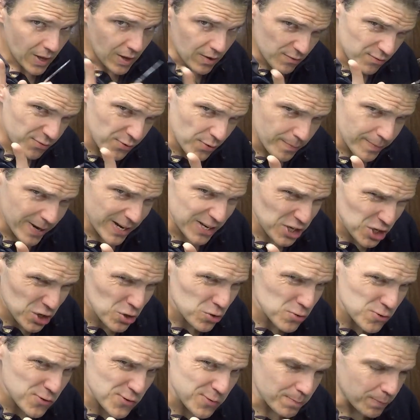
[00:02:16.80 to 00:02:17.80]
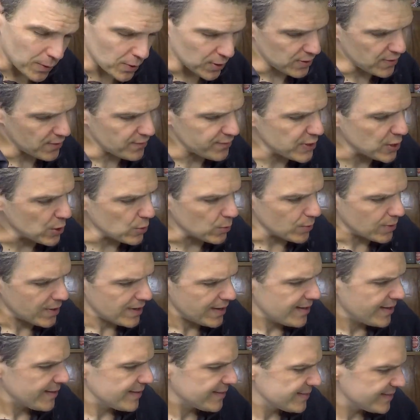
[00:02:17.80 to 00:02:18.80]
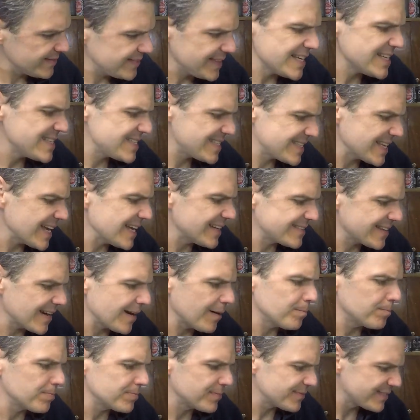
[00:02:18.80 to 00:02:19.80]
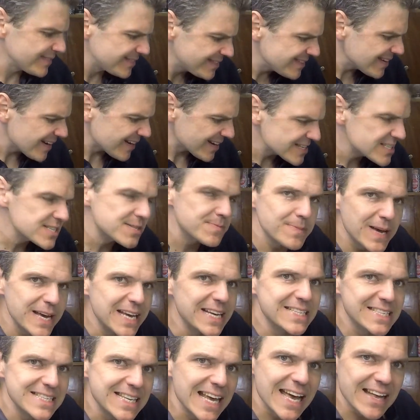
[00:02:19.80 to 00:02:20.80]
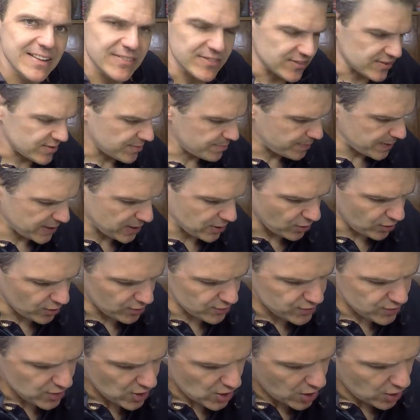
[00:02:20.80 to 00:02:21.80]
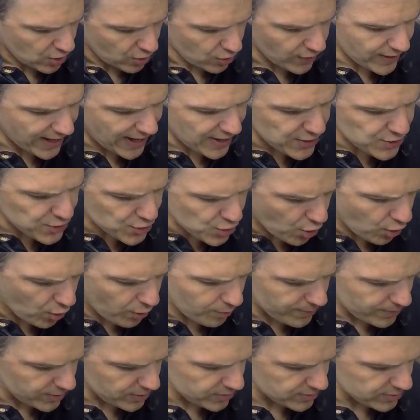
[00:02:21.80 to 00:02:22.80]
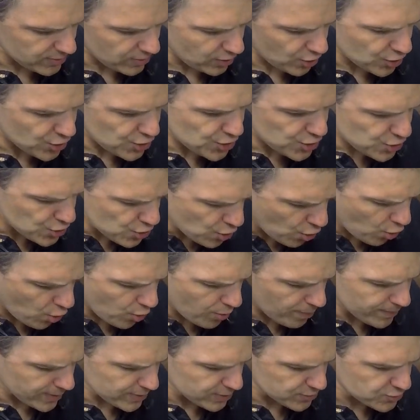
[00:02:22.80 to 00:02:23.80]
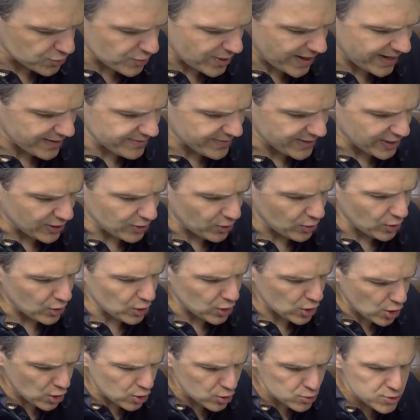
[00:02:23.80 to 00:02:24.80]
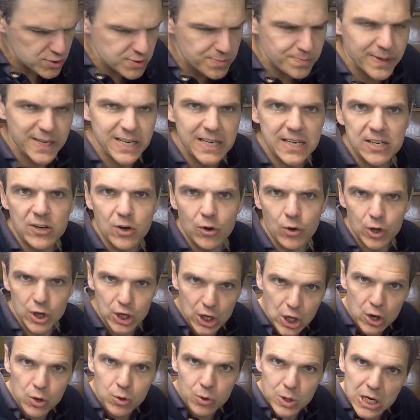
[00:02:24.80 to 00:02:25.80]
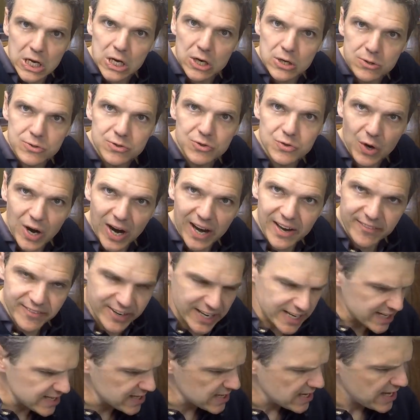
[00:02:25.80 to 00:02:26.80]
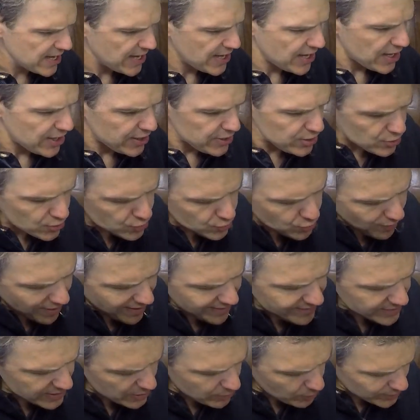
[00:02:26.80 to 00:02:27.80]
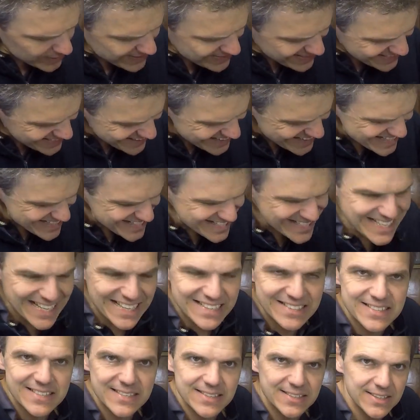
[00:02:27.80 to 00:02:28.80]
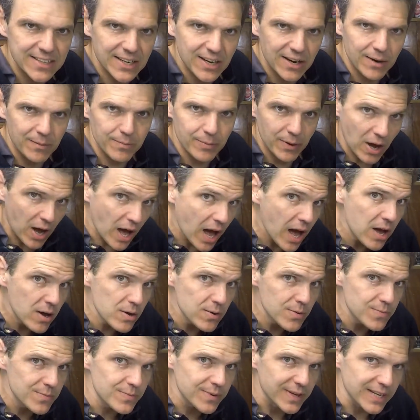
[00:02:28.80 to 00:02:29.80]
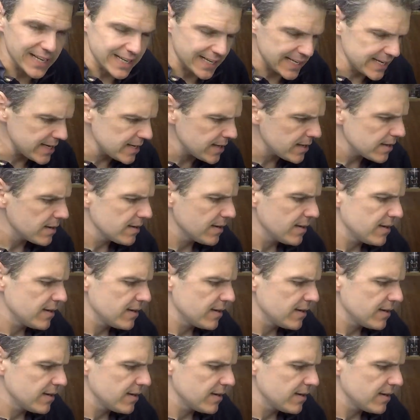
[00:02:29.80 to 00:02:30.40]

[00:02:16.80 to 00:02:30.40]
from a use point of view, this setup does make sense, because on a normal driving or low speed or low driving, you're driving with this center carb only,